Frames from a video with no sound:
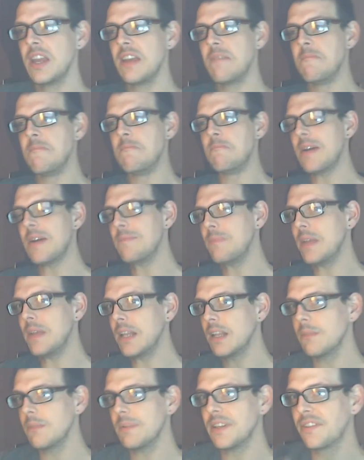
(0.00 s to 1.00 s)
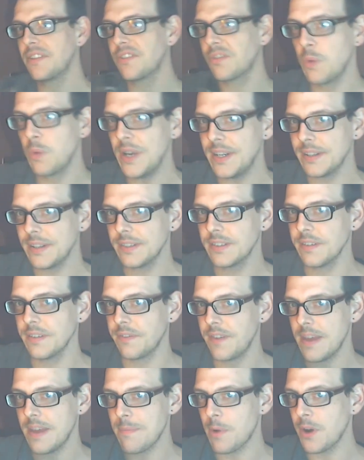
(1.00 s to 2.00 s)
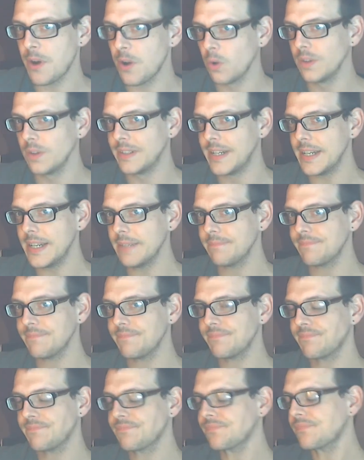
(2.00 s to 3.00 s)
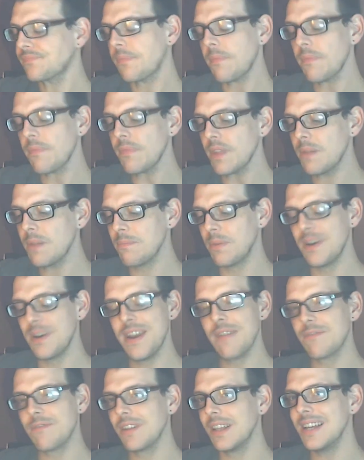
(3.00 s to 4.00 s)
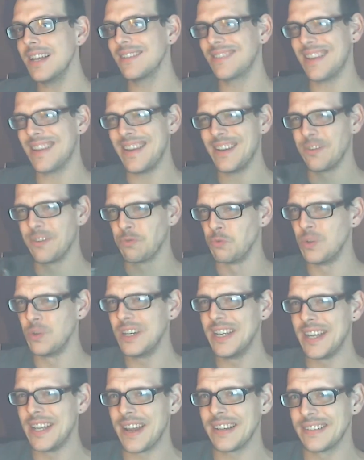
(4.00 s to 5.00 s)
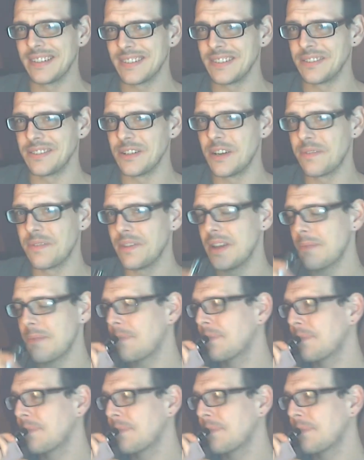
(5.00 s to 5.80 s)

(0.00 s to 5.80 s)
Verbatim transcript: Might be a little bit sweet to vape on it all day. But nevertheless, it is really a nice dessert fit.